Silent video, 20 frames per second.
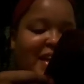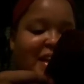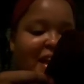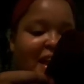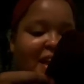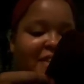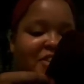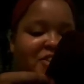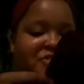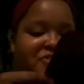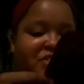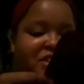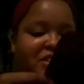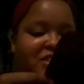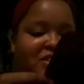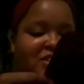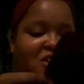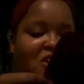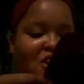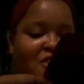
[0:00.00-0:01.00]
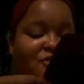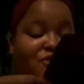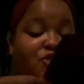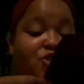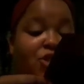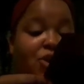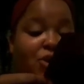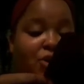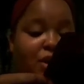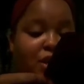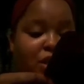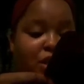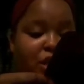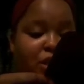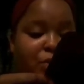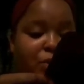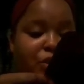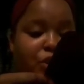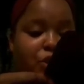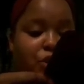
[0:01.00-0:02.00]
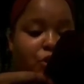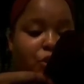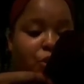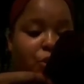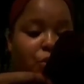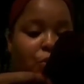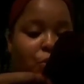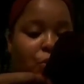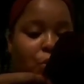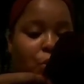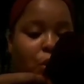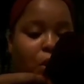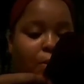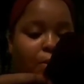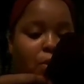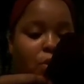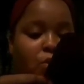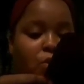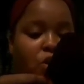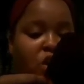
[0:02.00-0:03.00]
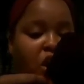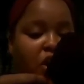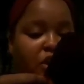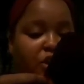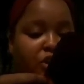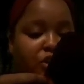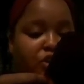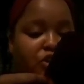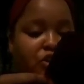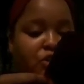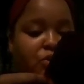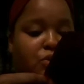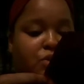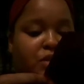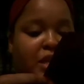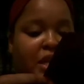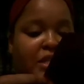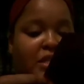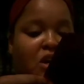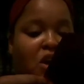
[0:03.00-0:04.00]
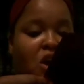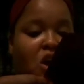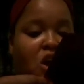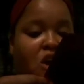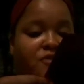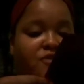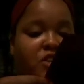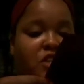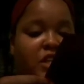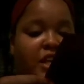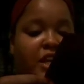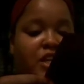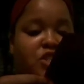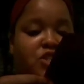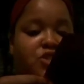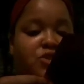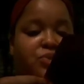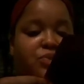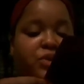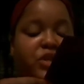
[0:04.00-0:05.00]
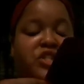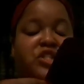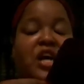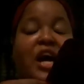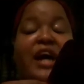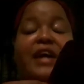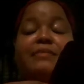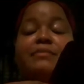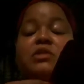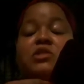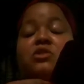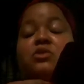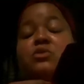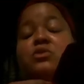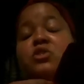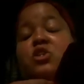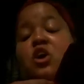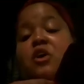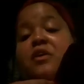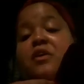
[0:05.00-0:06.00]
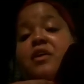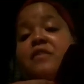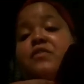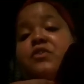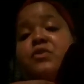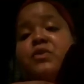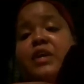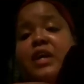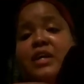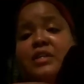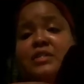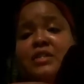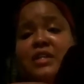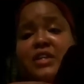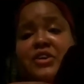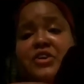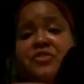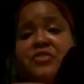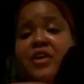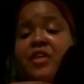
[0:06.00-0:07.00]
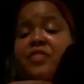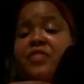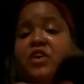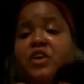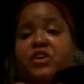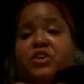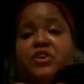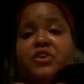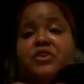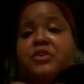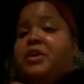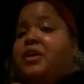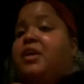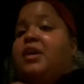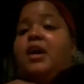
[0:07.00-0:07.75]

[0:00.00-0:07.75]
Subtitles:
And then rinse off thoroughly with lukewarm water. Use as often as you wish. I am so sorry if you guys can hear that thunder.